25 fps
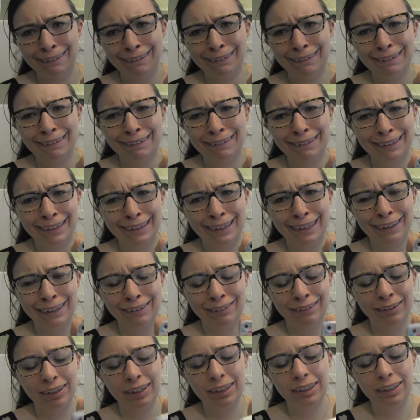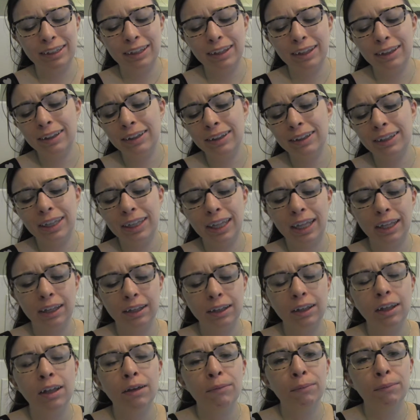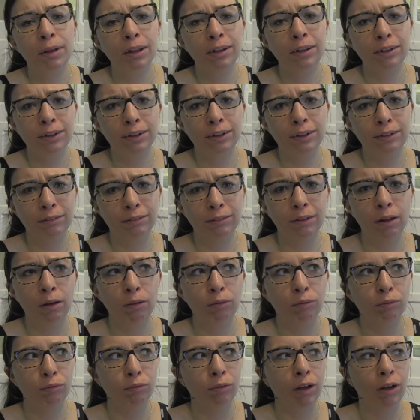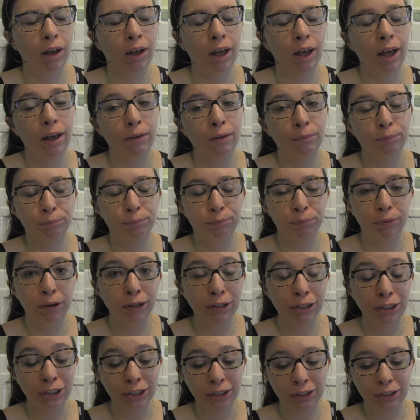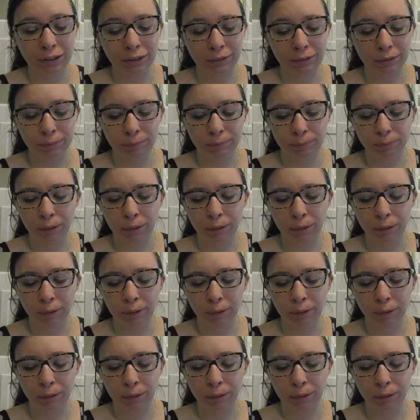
Oh no. I saw these like pencil, no, uh, brushes.